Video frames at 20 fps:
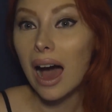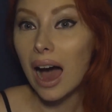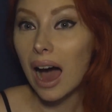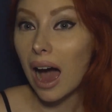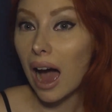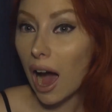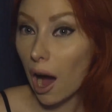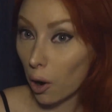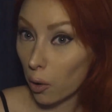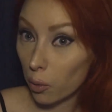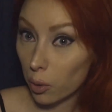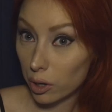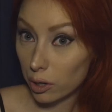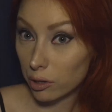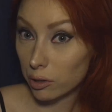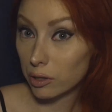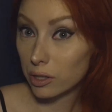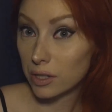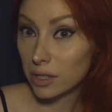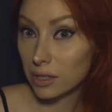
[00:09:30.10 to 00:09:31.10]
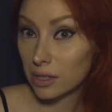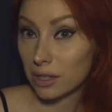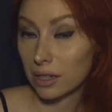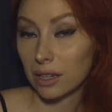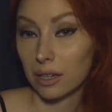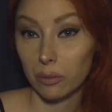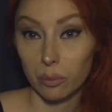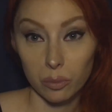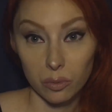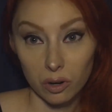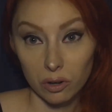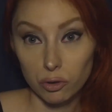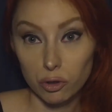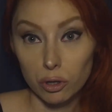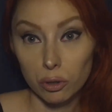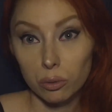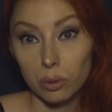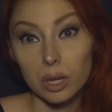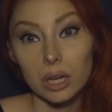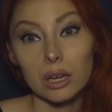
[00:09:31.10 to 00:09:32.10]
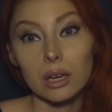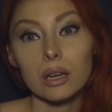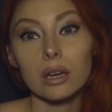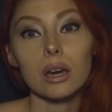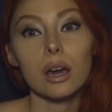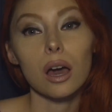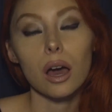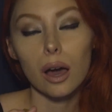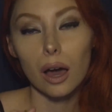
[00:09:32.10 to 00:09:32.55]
hours. I am not joking.